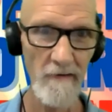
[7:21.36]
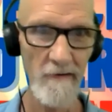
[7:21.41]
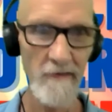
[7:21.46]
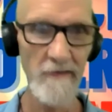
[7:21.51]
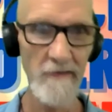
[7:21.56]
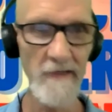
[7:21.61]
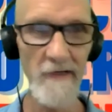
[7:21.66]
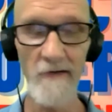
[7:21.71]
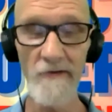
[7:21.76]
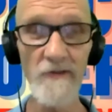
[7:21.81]

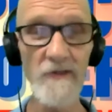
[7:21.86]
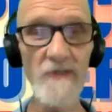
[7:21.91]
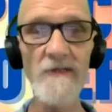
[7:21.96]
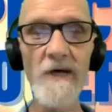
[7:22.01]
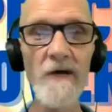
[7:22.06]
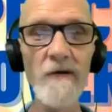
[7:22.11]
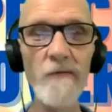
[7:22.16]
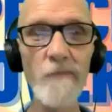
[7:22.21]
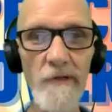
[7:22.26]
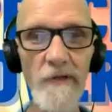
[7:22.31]
You know, just
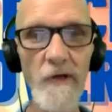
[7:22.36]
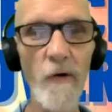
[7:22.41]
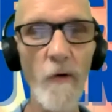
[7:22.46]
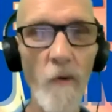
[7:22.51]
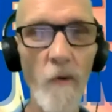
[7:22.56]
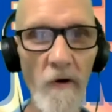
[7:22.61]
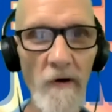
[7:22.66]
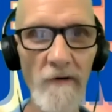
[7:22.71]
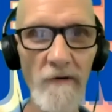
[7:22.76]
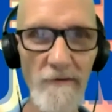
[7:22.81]
like with the
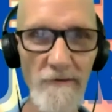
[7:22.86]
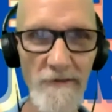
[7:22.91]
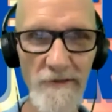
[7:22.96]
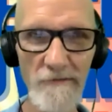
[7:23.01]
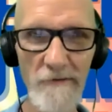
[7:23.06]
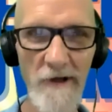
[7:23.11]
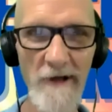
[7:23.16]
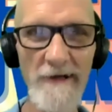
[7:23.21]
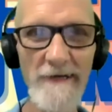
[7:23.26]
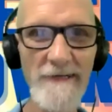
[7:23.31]
oils,
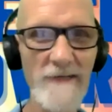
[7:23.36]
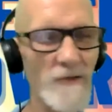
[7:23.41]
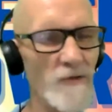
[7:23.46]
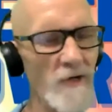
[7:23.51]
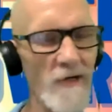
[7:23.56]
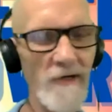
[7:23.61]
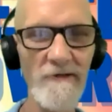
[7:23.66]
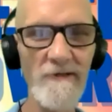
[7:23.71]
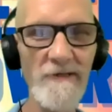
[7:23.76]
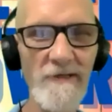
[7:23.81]
right?
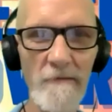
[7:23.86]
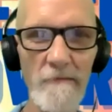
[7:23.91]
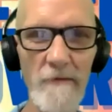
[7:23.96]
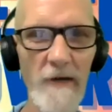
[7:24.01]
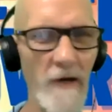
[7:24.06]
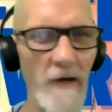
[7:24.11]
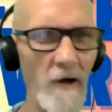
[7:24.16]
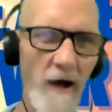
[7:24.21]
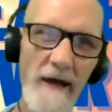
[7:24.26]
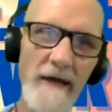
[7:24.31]
Trigger
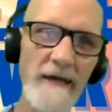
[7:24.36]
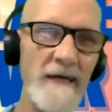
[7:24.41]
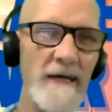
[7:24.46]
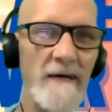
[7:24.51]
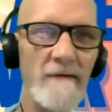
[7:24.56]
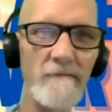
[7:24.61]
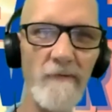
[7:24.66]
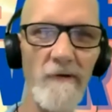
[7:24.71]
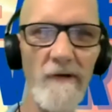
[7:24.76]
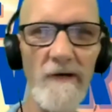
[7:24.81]
somebody. I
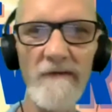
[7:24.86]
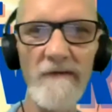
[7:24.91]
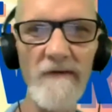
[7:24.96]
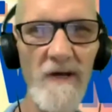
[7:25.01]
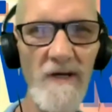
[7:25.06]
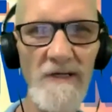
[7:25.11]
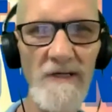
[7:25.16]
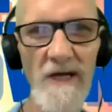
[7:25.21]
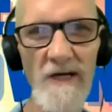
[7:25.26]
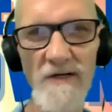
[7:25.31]
can't believe
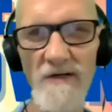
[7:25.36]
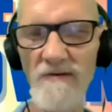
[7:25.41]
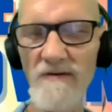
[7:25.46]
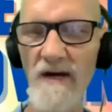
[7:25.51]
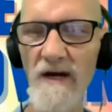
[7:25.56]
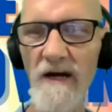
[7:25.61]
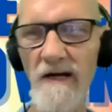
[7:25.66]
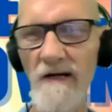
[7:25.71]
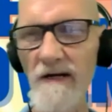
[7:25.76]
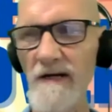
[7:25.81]
he says you
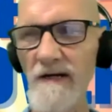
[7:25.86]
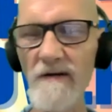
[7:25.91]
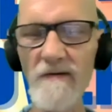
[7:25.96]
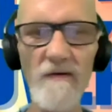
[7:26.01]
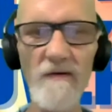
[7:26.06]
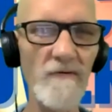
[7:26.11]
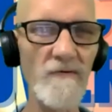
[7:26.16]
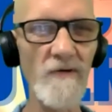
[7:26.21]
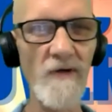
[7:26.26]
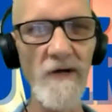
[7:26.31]
can't eat
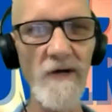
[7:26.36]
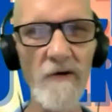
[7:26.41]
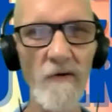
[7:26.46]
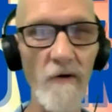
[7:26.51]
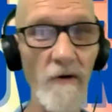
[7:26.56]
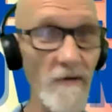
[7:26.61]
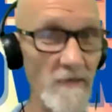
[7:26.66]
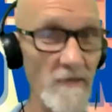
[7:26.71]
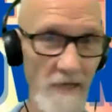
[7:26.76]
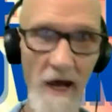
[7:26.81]
or drink
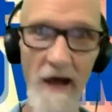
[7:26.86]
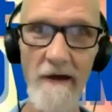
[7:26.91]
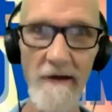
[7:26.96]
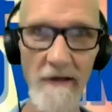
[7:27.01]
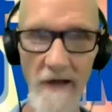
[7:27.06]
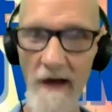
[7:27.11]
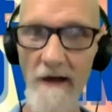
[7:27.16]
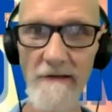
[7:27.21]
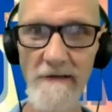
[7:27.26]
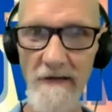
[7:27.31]
oils. I
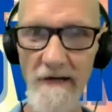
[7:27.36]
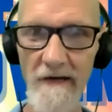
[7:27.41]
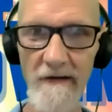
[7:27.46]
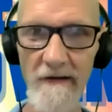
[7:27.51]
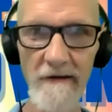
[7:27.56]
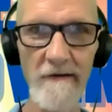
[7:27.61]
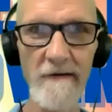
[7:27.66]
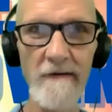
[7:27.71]
did.